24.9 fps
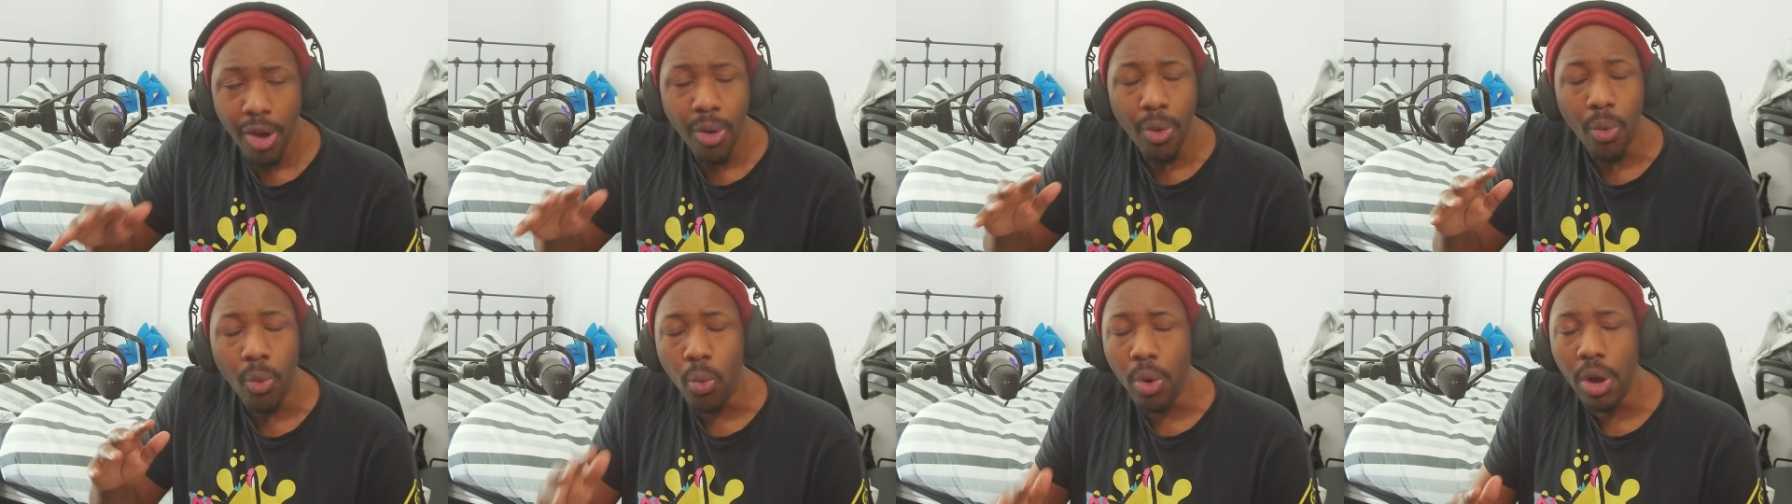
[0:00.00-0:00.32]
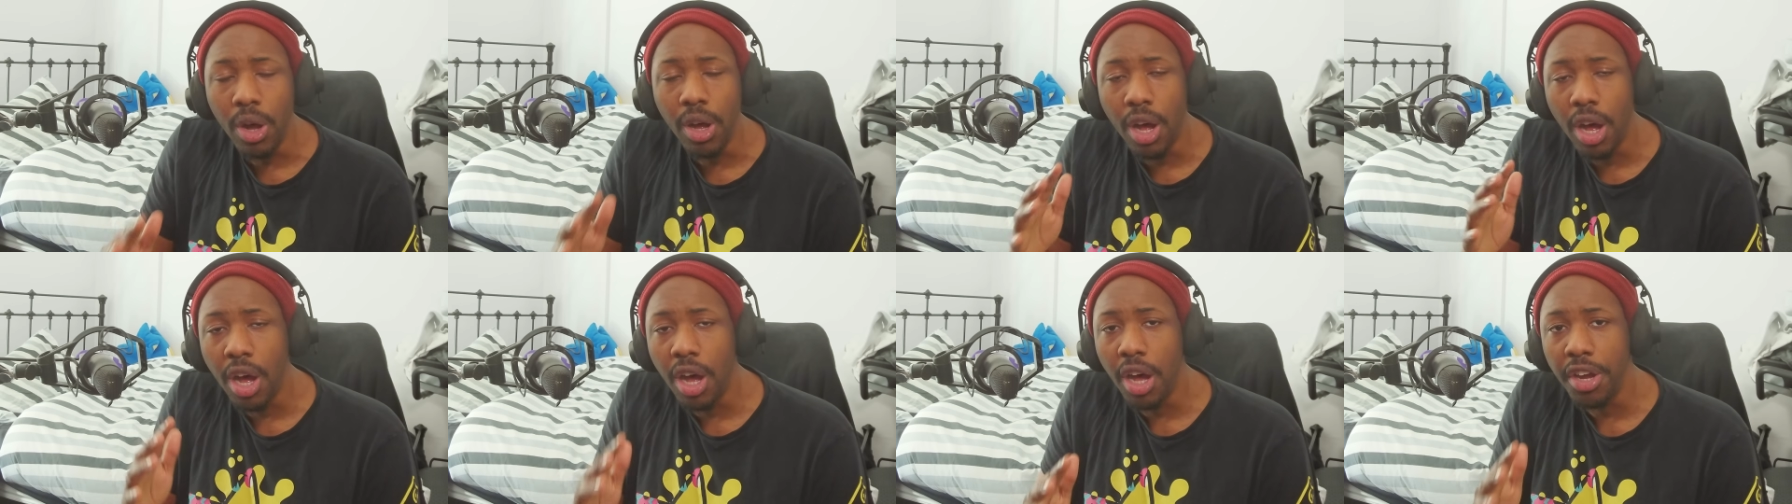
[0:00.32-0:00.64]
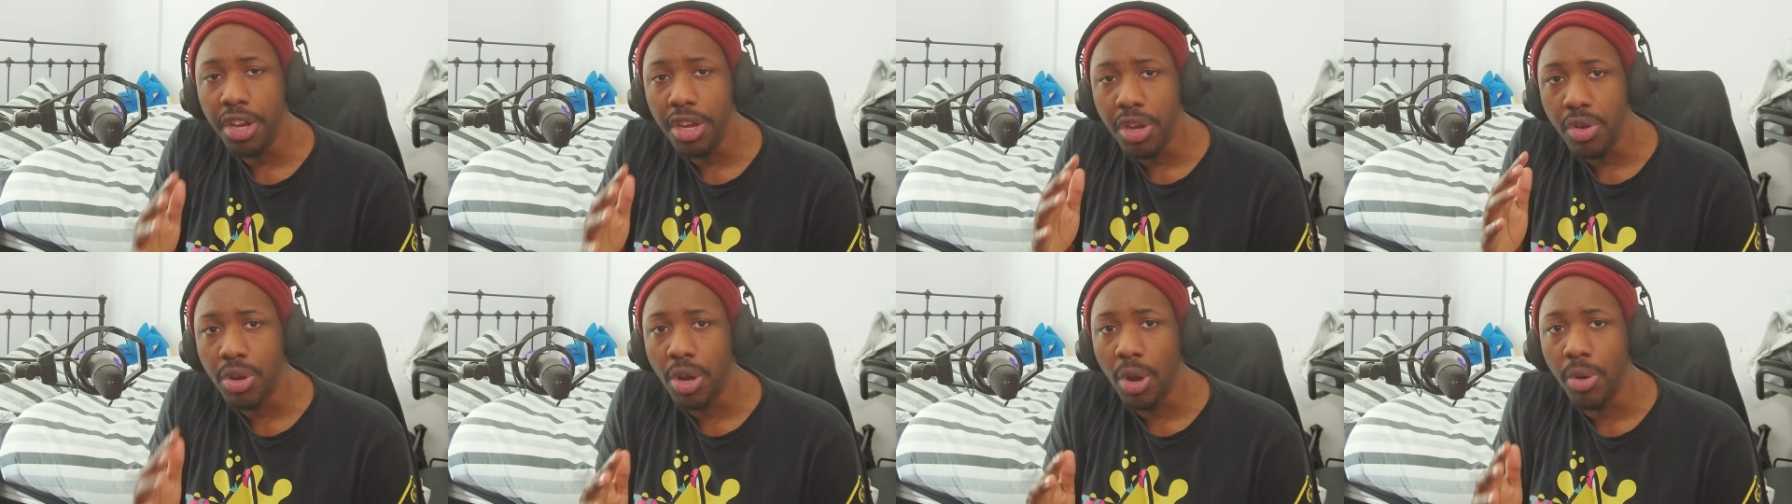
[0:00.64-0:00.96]
what are
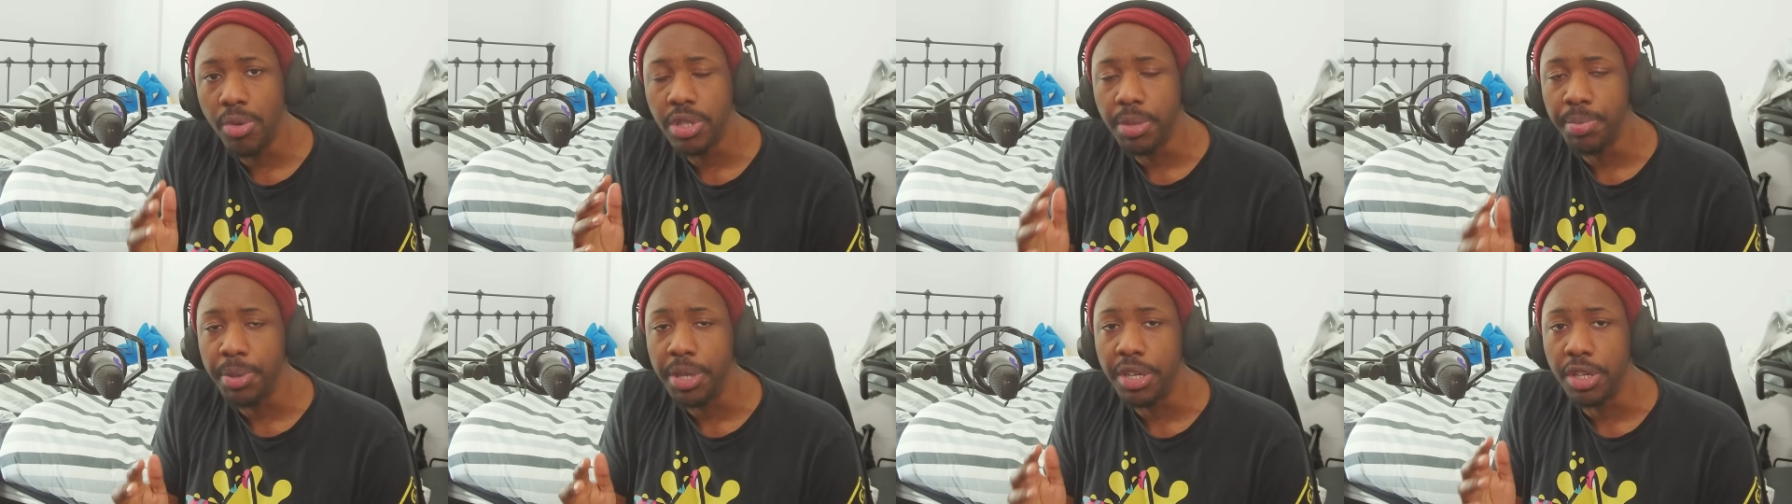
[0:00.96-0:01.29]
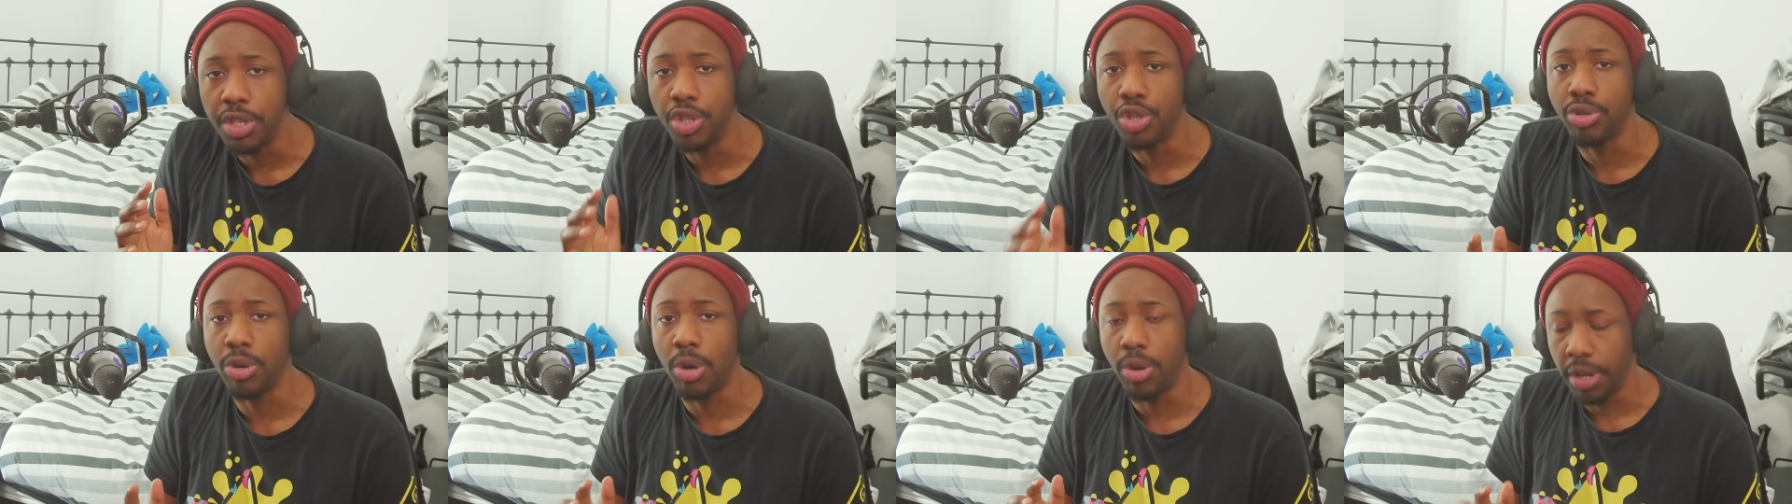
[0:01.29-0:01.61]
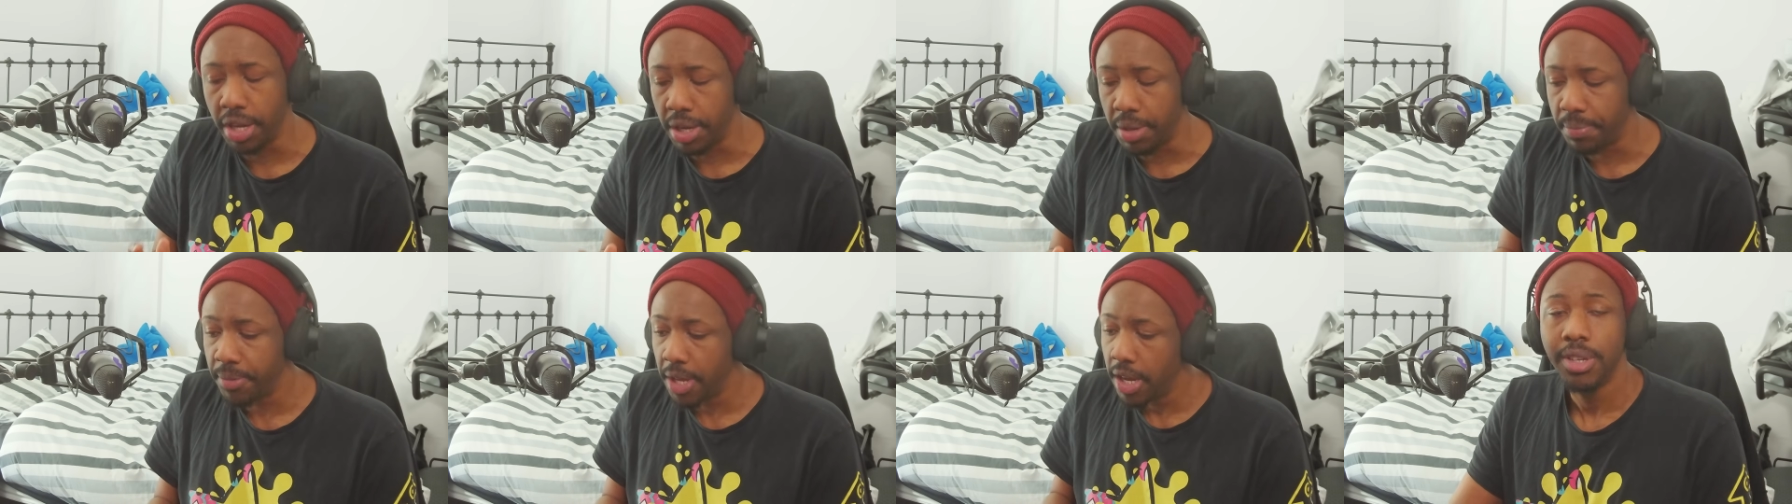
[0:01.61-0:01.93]
you going to be
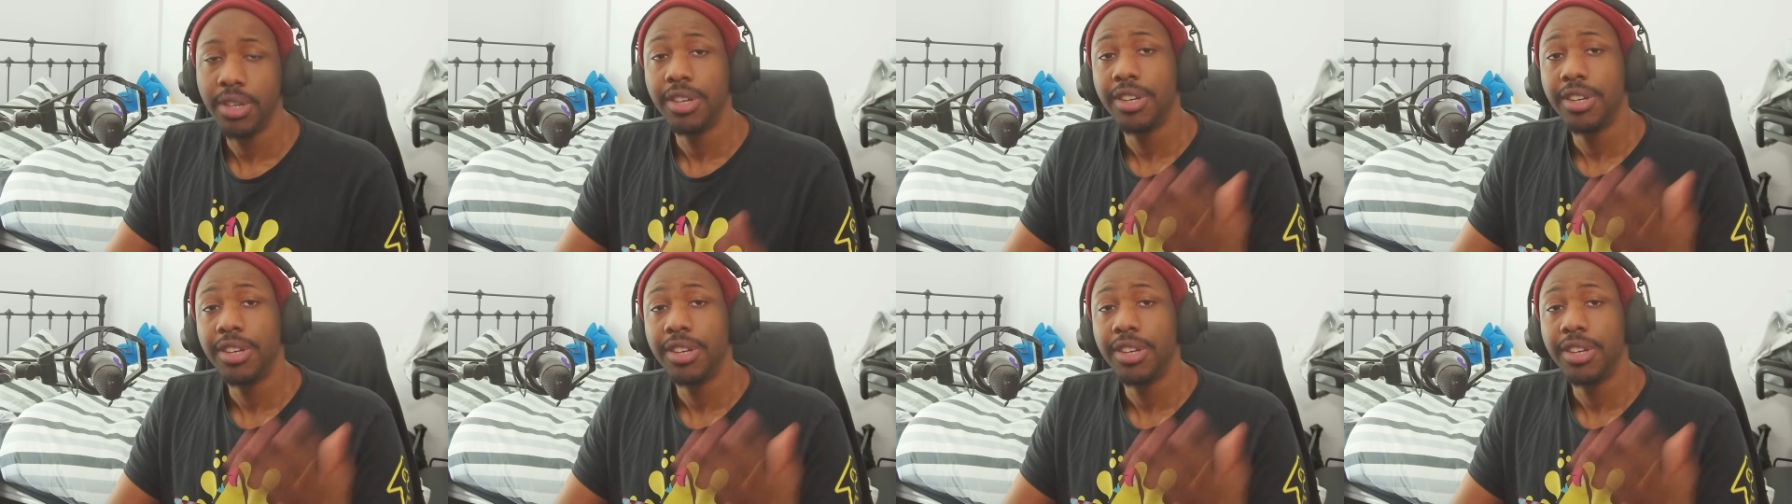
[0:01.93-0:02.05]
controlling?